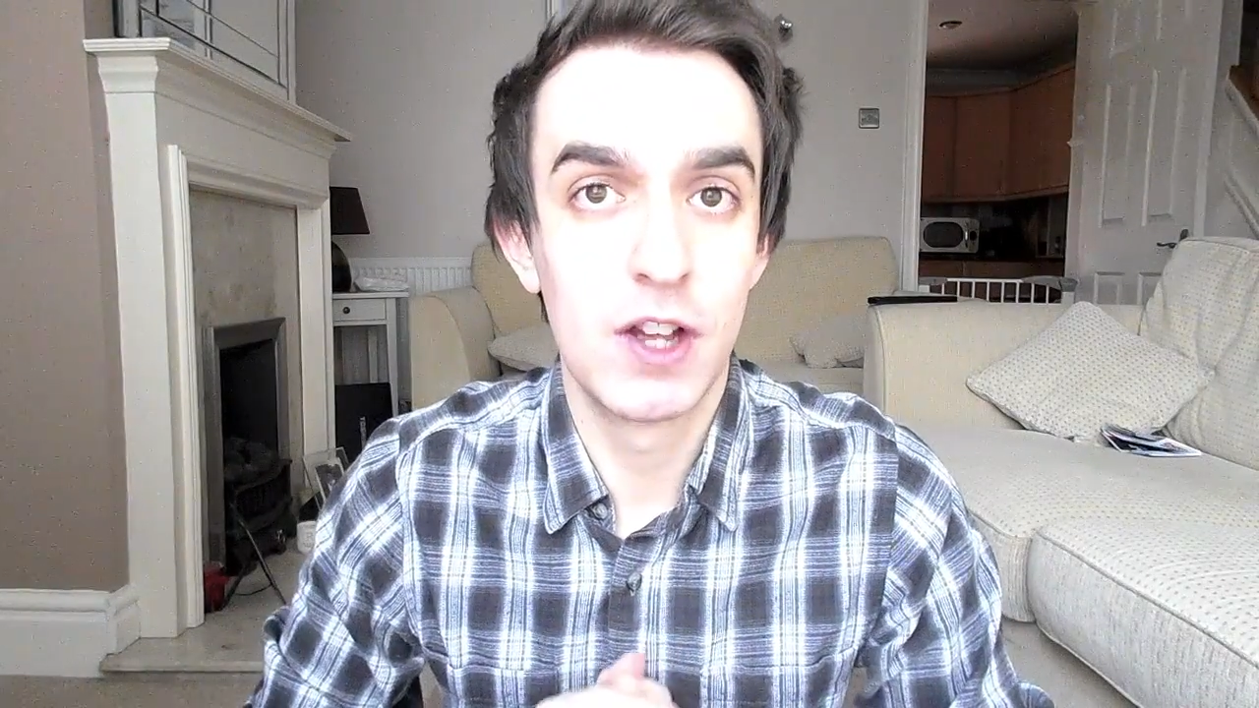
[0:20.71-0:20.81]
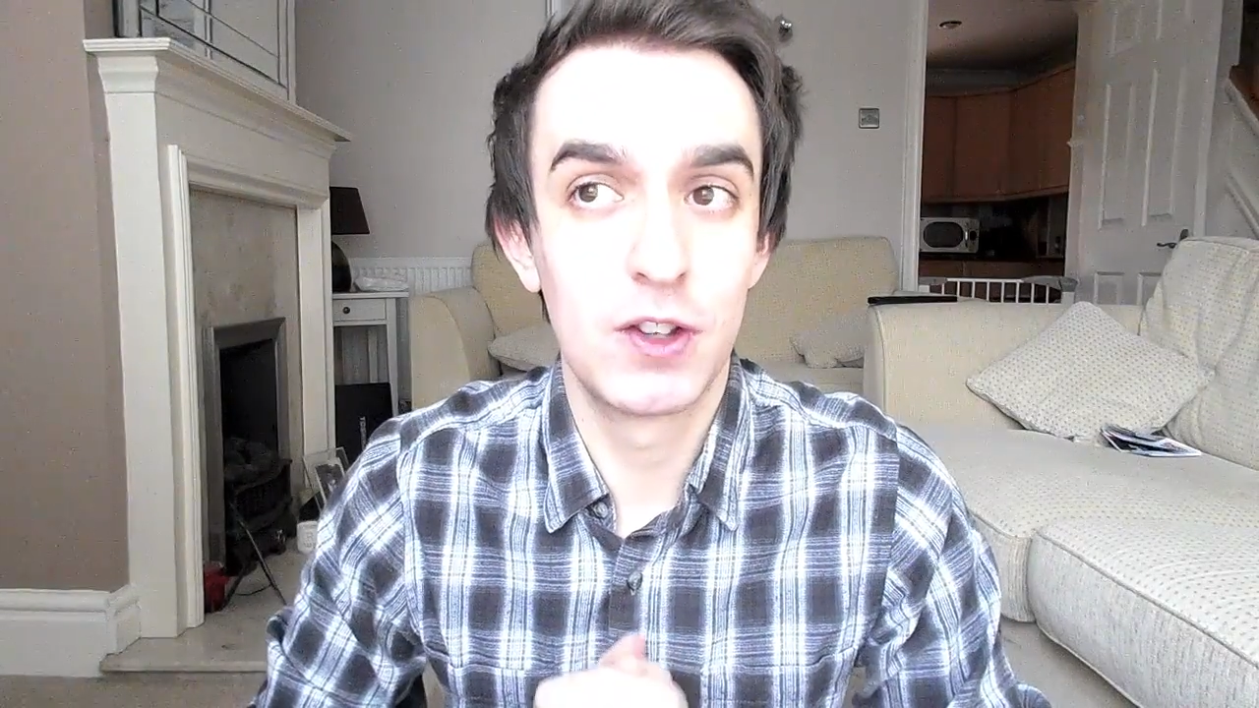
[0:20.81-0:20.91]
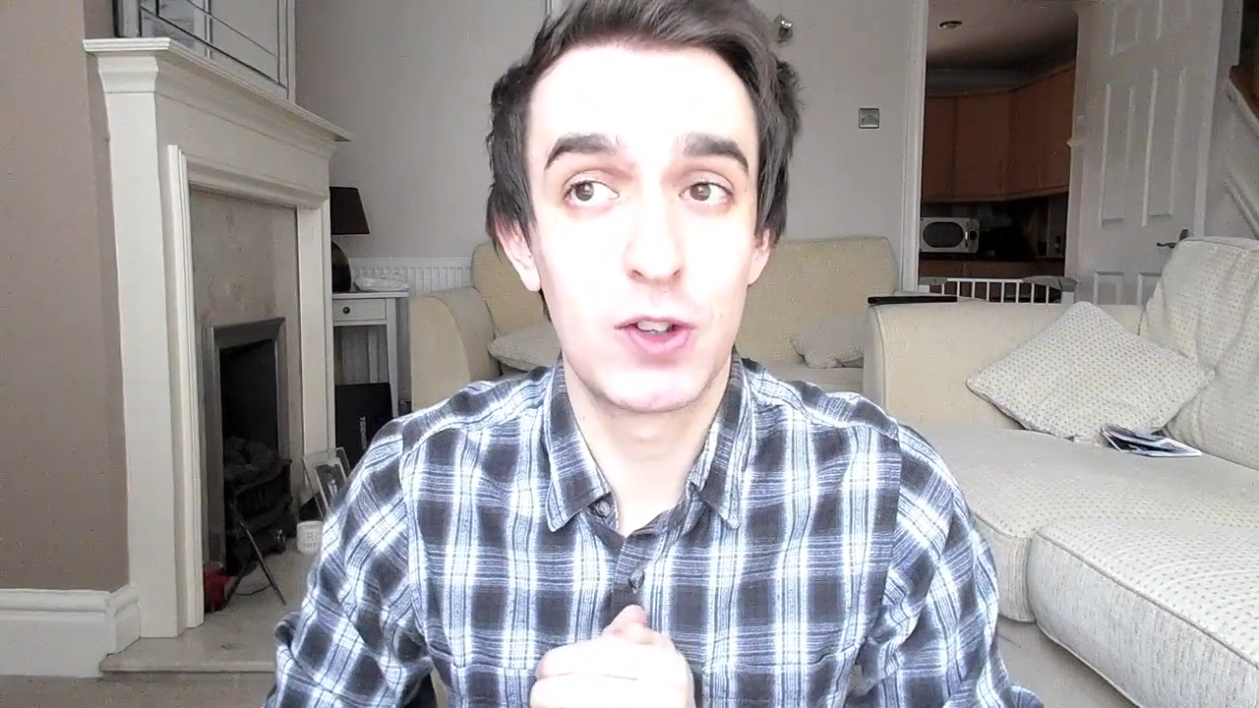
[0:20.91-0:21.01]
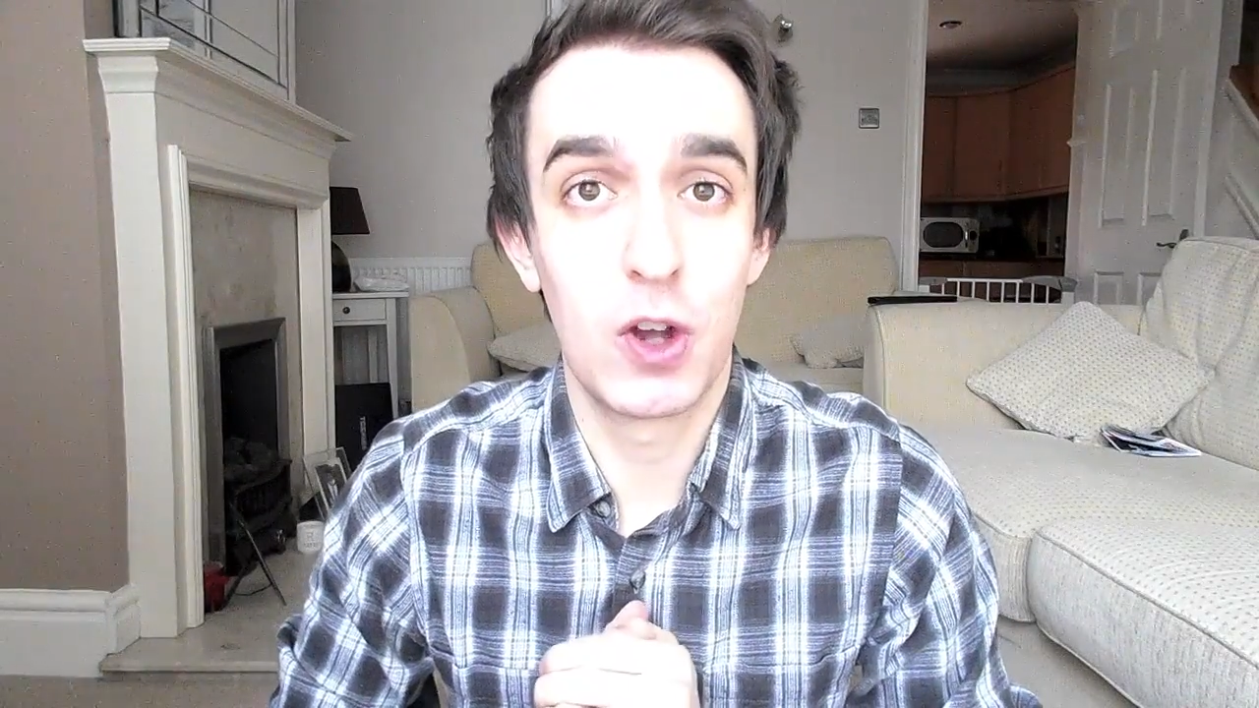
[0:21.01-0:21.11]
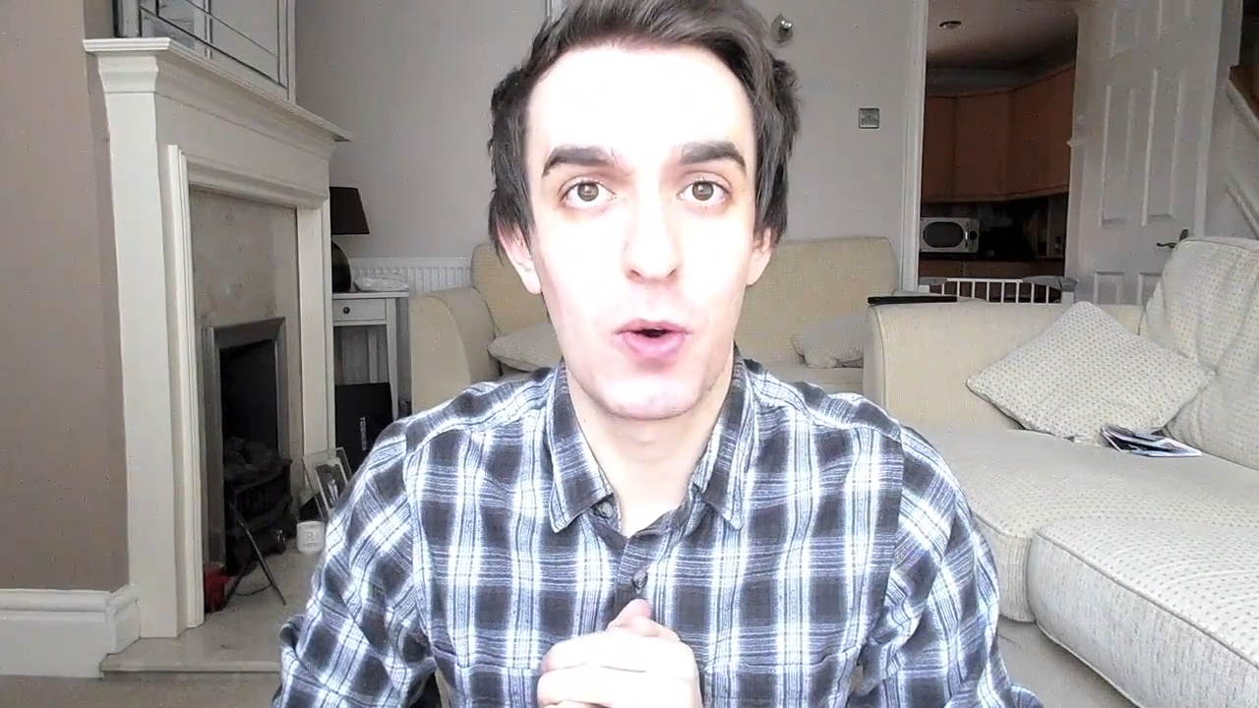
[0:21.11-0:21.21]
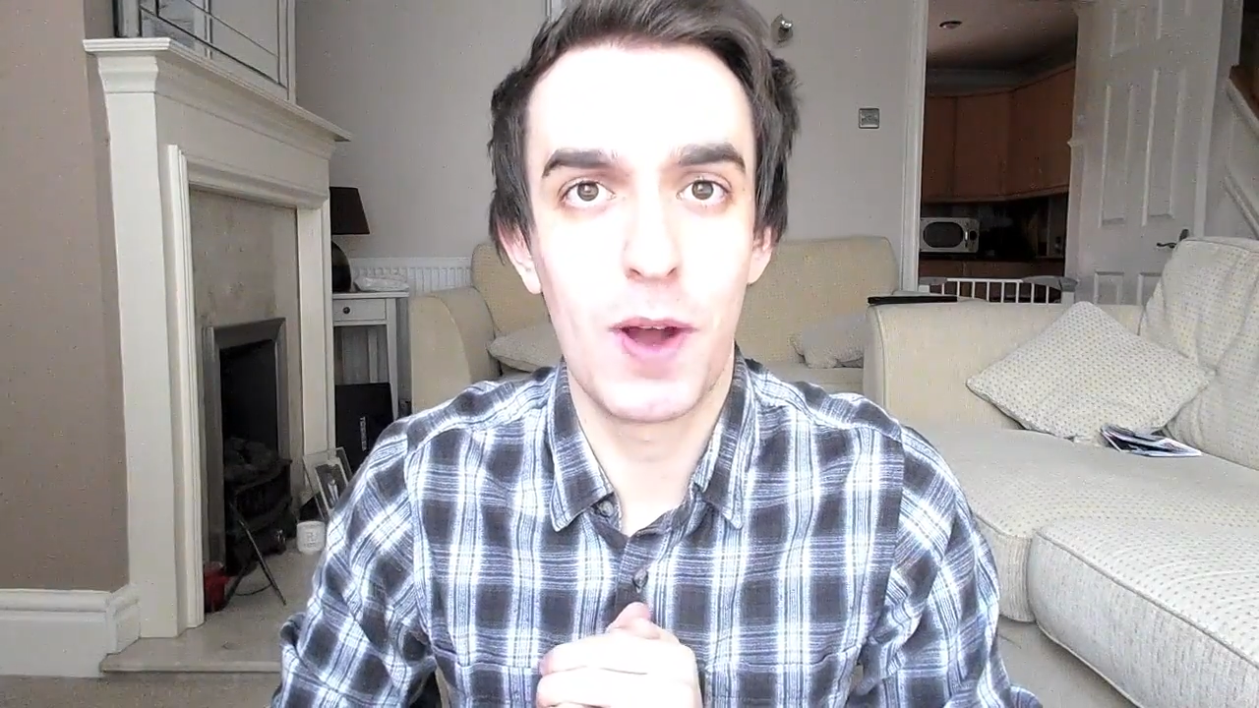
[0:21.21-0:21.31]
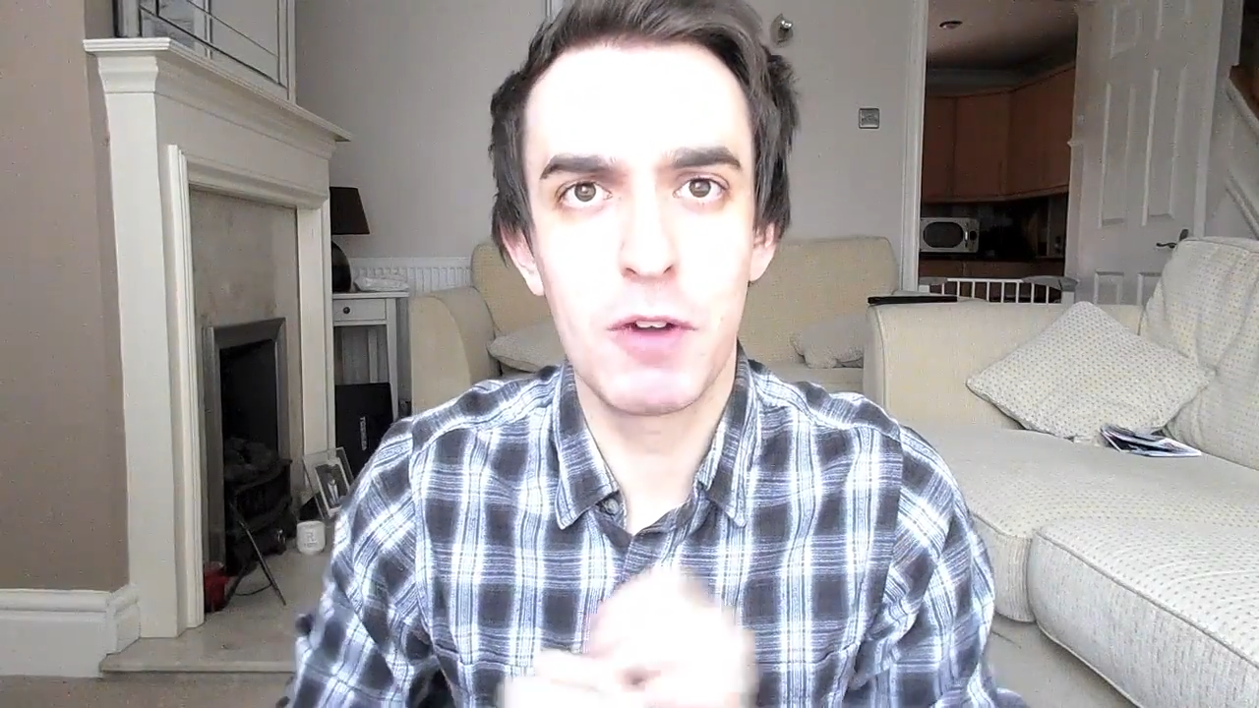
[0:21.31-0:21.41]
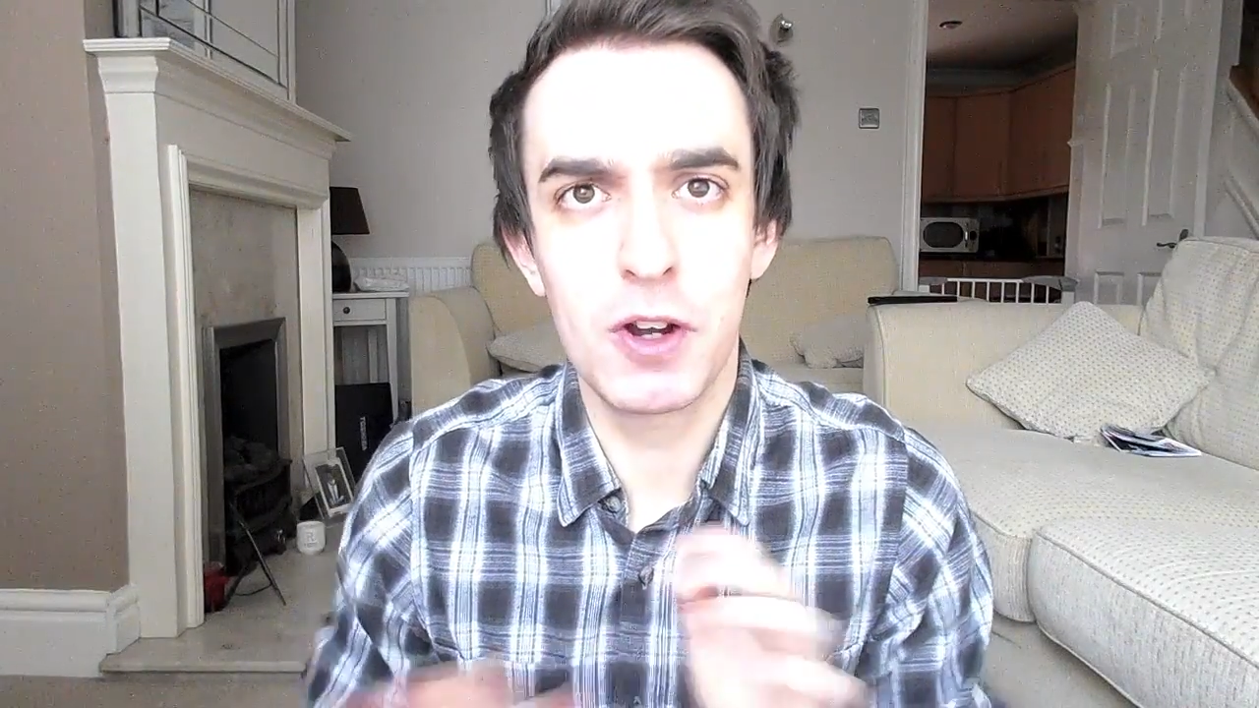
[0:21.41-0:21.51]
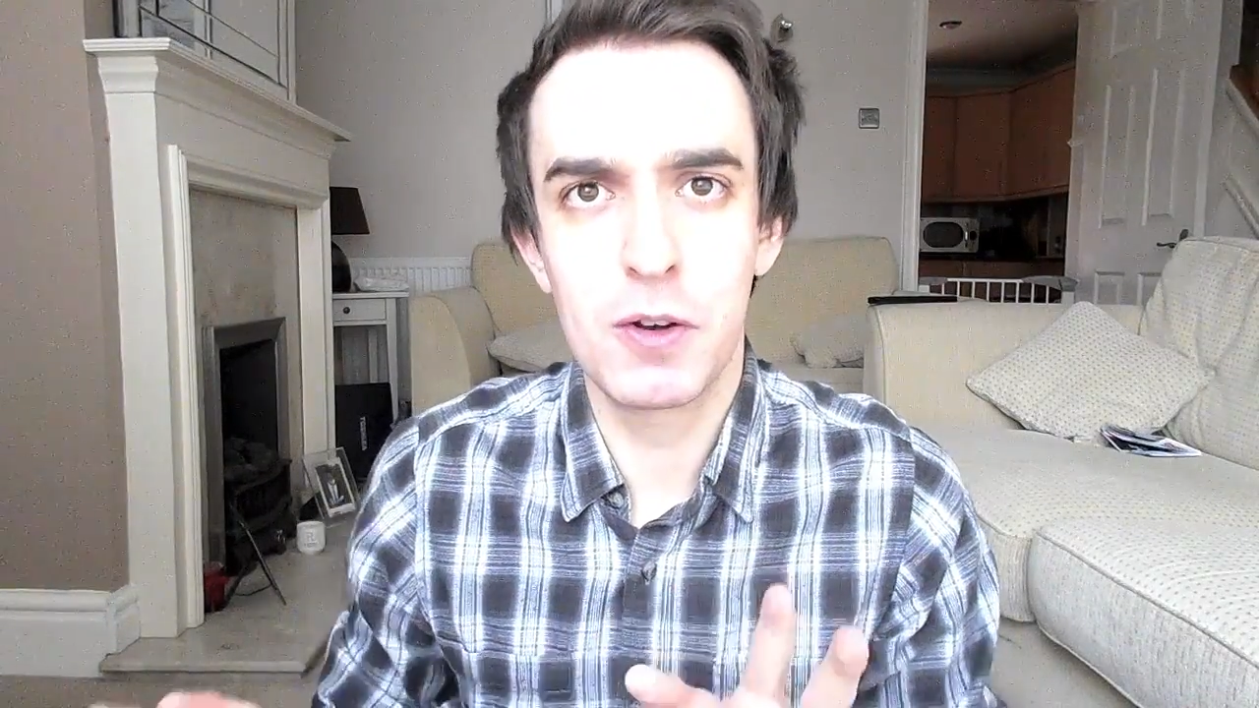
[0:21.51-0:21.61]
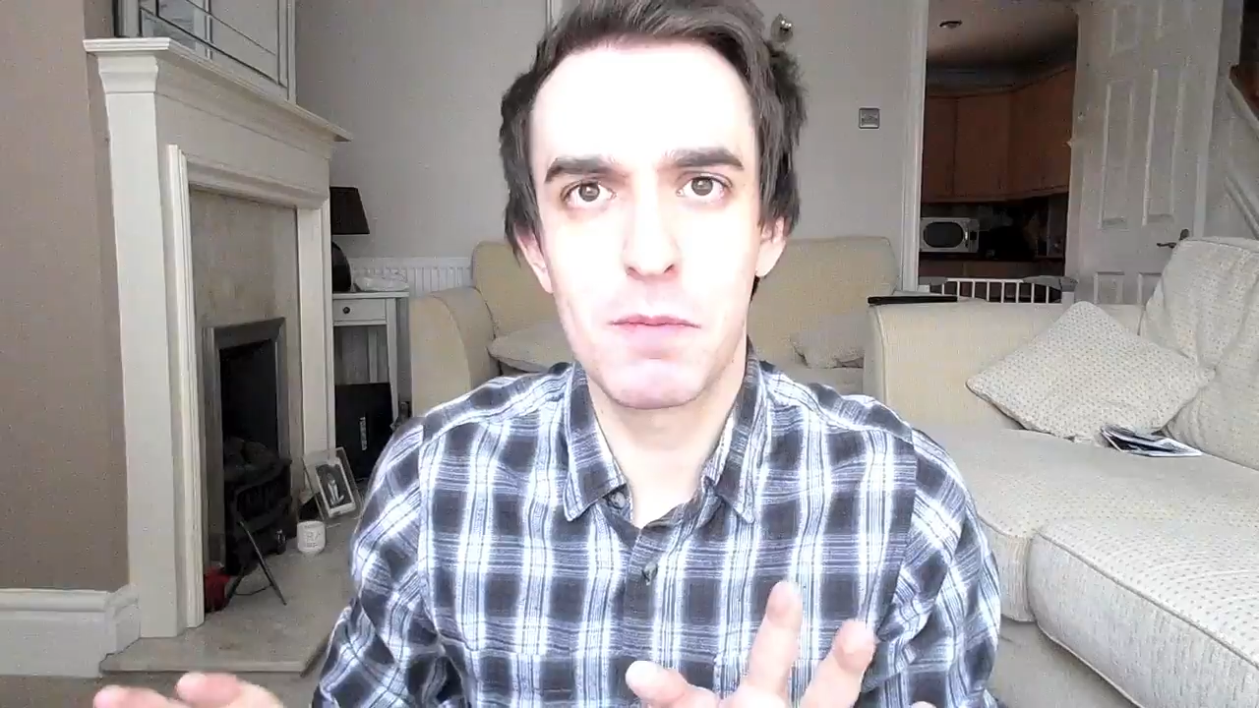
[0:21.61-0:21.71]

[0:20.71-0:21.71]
so I'm not going